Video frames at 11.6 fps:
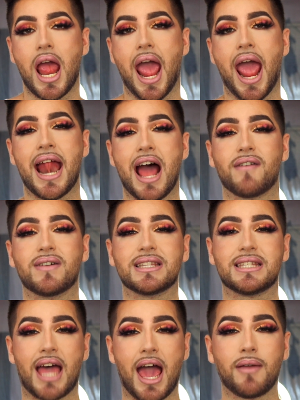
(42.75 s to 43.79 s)
and have a
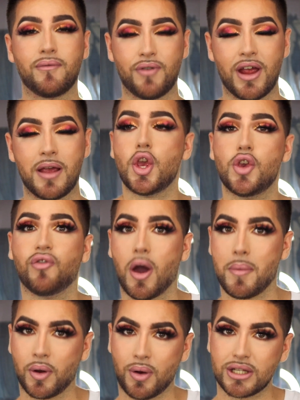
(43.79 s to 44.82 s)
time frame, you've
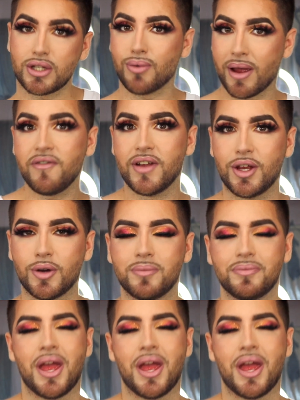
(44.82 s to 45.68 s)
come across the right video.